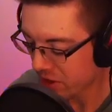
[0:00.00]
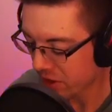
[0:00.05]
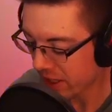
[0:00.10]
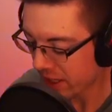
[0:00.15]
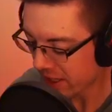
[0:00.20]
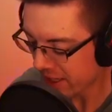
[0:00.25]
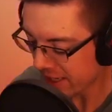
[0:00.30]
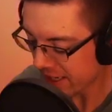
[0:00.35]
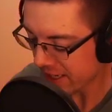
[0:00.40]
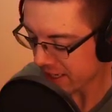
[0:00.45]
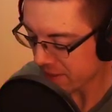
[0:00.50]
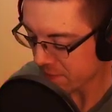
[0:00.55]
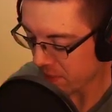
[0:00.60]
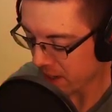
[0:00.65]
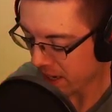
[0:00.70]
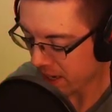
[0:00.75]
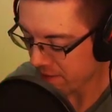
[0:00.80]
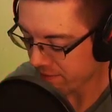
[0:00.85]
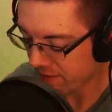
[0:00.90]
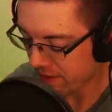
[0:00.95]
here is
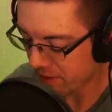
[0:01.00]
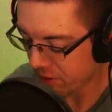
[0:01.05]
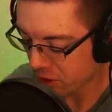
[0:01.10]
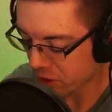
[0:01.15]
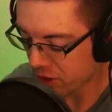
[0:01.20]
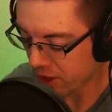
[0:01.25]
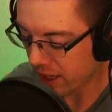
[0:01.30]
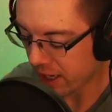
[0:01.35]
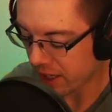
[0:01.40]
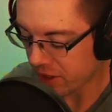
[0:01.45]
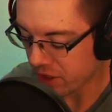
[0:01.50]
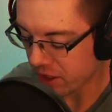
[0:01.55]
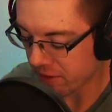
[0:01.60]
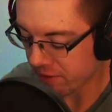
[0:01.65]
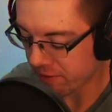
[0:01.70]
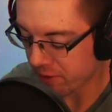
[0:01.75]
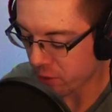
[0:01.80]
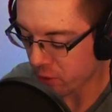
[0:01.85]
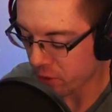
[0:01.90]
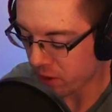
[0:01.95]
my favorite strategy
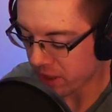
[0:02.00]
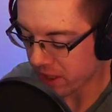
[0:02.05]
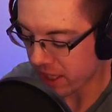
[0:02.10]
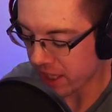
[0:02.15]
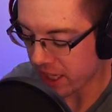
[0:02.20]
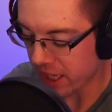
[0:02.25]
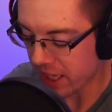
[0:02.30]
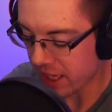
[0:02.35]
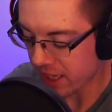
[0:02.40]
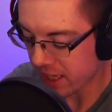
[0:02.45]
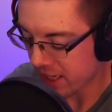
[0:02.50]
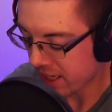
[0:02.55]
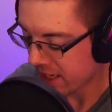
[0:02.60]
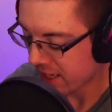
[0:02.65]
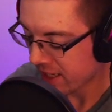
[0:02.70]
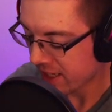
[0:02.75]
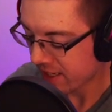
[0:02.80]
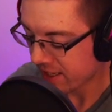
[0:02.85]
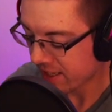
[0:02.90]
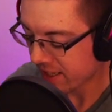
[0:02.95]
for the
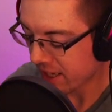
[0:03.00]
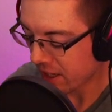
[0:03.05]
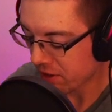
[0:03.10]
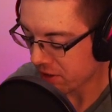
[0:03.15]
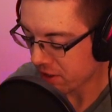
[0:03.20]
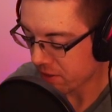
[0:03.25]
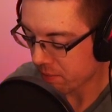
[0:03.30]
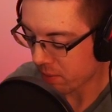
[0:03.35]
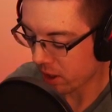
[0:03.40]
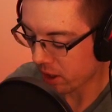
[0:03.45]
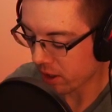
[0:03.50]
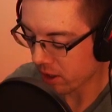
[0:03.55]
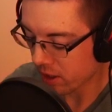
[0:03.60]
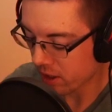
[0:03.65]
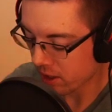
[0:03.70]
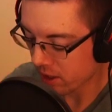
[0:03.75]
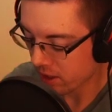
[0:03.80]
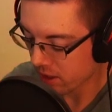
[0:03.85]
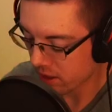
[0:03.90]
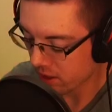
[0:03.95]
Skeleton
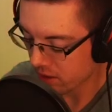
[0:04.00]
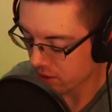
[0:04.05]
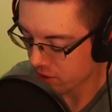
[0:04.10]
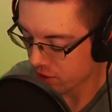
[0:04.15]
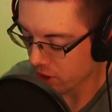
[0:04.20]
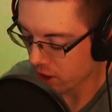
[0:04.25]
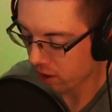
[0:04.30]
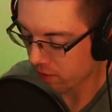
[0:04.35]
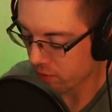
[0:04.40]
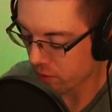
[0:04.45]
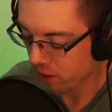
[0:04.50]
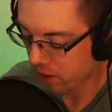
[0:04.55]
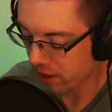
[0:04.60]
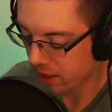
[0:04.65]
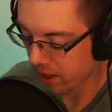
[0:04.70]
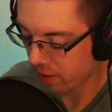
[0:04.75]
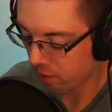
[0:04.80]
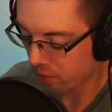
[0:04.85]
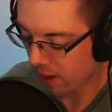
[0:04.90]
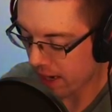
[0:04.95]
Park. Start off with
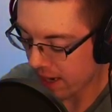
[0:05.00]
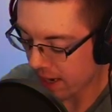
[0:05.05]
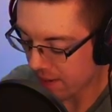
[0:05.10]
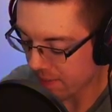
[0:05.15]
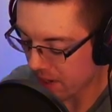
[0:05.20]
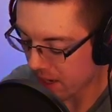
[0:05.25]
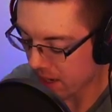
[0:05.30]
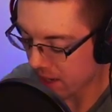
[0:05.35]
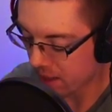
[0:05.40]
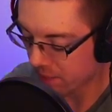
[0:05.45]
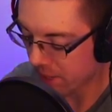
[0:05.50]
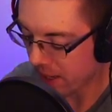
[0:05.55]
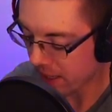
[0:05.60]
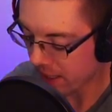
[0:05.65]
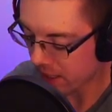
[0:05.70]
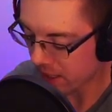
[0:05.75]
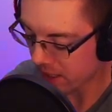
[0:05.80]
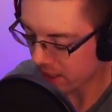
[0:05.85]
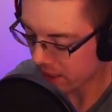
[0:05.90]
the Ram and the P.E.K.K.A. to